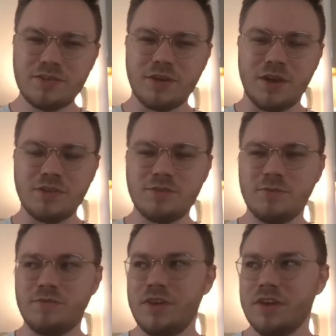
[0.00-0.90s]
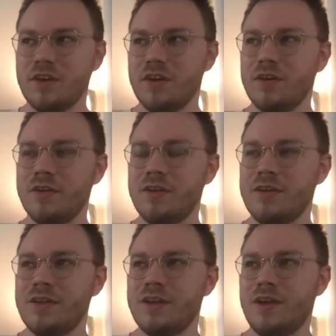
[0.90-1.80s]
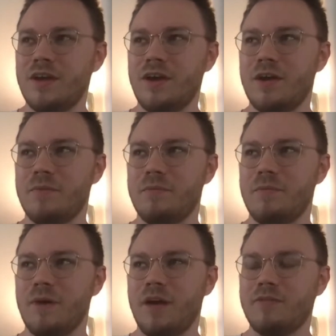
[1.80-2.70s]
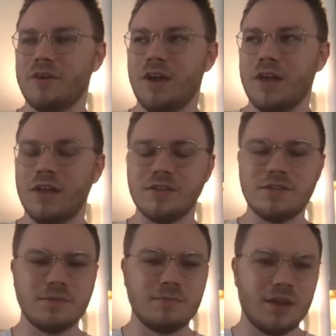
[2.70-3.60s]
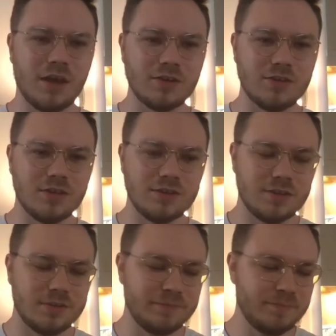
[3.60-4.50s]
So I just moved here um, after kind of getting some connections and